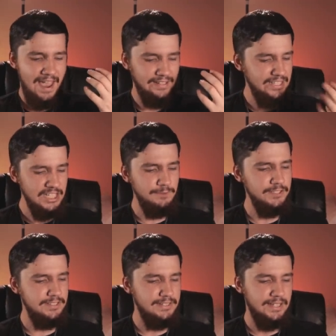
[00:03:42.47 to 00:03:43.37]
And
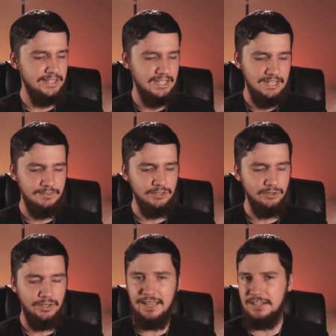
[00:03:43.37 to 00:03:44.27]
even today, even
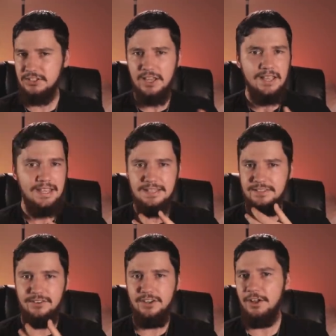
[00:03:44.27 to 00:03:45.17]
though Edge is
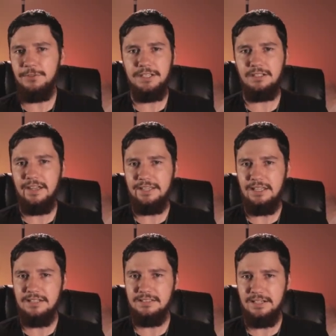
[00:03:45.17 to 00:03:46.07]
nothing like
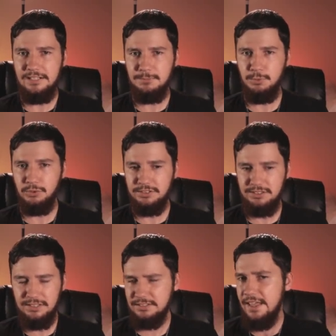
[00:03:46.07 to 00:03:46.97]
Internet Explorer
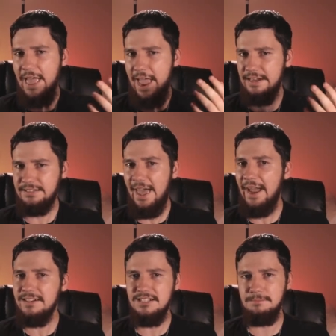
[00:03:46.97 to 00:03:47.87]
6 and is
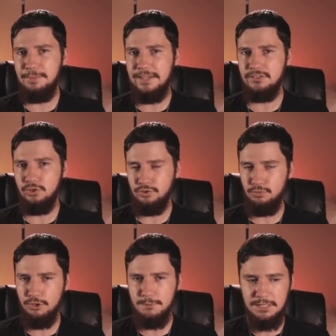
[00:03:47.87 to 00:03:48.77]
actually based on
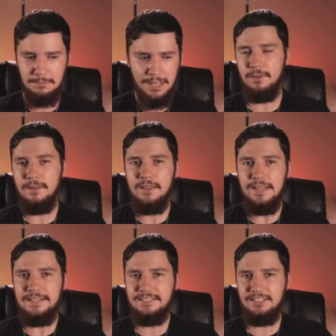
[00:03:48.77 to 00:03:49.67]
Chromium,
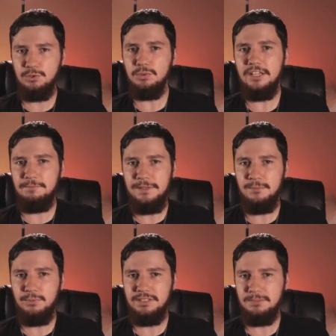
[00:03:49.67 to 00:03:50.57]
it still left
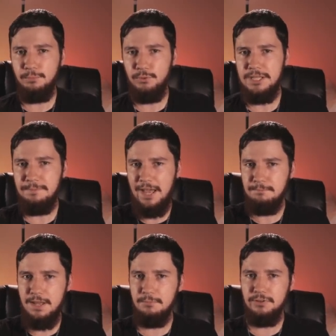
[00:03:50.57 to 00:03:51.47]
people with some pretty
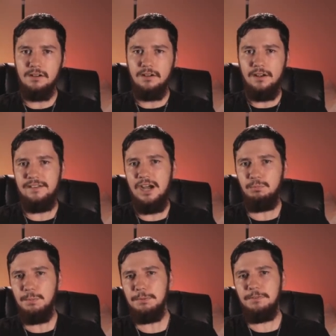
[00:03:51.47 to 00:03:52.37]
bad memories. Now,
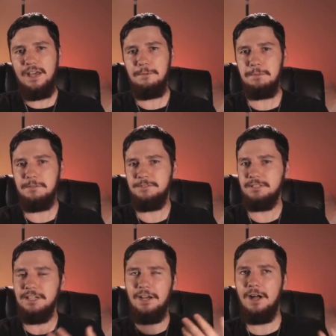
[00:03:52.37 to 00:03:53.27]
what would have happened if,
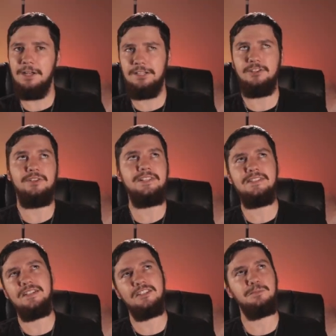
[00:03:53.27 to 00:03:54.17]
say, I don't know,
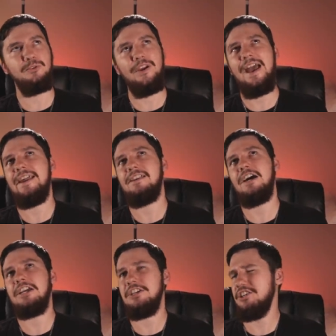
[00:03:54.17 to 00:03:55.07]
Internet Explorer had
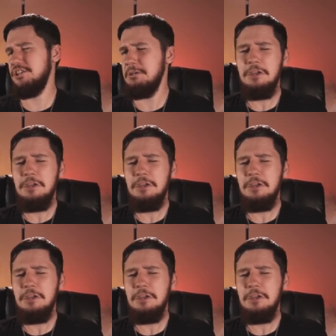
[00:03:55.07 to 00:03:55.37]
like a,